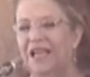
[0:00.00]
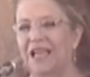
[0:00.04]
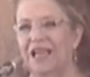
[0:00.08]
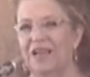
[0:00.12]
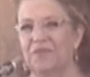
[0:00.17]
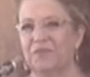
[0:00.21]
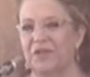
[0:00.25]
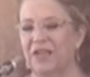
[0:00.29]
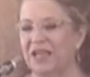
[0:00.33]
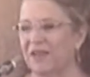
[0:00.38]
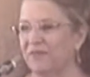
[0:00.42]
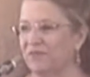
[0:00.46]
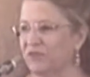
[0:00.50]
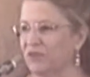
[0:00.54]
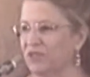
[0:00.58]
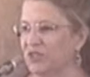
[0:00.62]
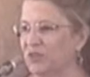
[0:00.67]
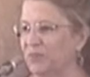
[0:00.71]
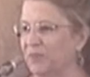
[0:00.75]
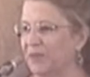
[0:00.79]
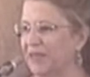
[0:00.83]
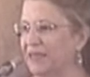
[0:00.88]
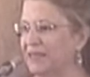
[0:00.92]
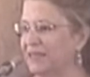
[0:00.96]
and we have to
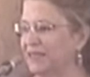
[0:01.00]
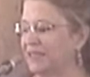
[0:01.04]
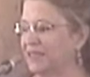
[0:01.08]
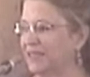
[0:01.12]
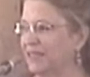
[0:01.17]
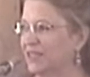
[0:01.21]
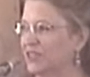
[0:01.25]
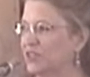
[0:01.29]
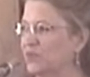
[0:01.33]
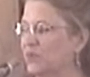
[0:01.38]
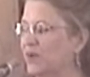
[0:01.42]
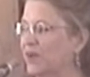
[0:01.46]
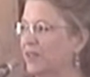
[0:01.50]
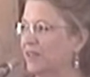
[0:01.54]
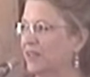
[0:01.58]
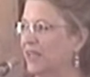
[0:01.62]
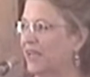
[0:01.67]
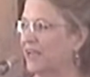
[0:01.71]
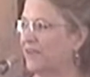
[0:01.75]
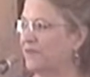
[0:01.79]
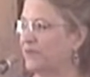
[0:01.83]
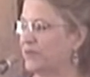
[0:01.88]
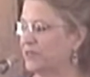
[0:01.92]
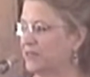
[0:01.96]
explain to kids what
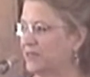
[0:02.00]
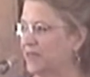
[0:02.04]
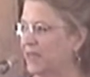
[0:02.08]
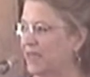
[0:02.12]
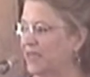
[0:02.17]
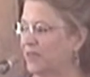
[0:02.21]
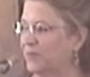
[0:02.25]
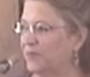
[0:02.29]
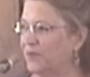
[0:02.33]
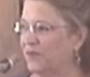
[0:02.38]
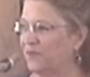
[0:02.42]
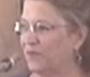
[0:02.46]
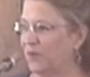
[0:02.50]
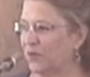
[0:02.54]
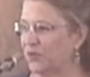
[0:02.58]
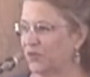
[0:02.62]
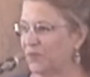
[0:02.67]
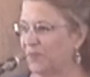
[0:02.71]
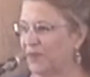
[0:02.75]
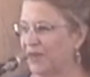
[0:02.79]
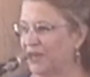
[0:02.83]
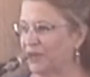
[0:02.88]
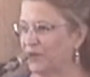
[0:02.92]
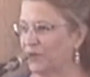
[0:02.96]
life was like before
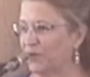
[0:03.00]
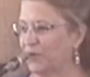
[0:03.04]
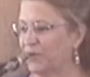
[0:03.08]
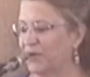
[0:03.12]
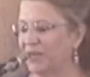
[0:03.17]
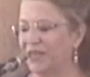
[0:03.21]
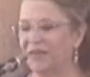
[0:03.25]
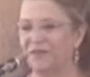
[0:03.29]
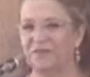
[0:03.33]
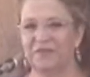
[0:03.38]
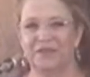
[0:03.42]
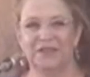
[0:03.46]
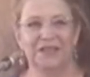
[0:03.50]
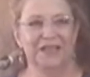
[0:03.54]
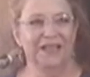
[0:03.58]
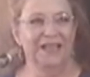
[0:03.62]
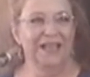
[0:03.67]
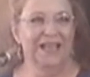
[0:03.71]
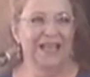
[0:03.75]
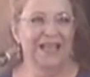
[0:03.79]
the microwave.